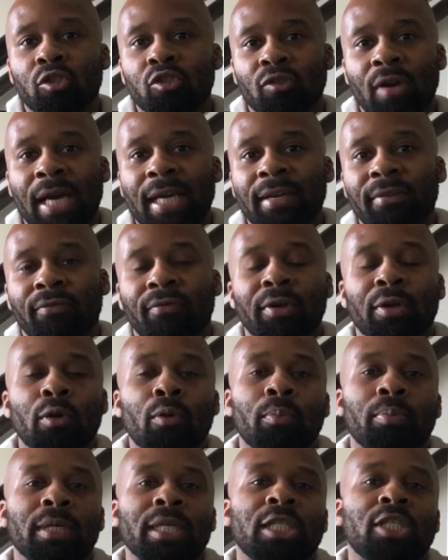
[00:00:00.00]
track and
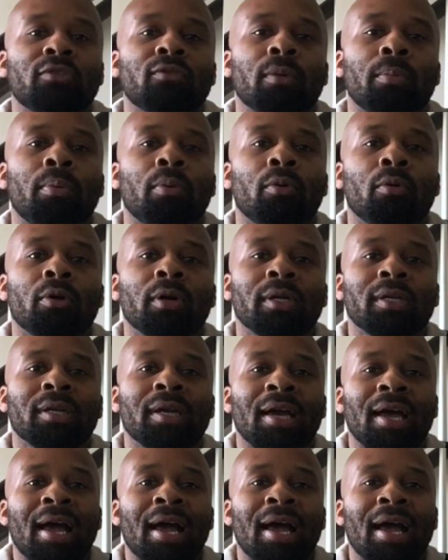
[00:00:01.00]
field bleacher report.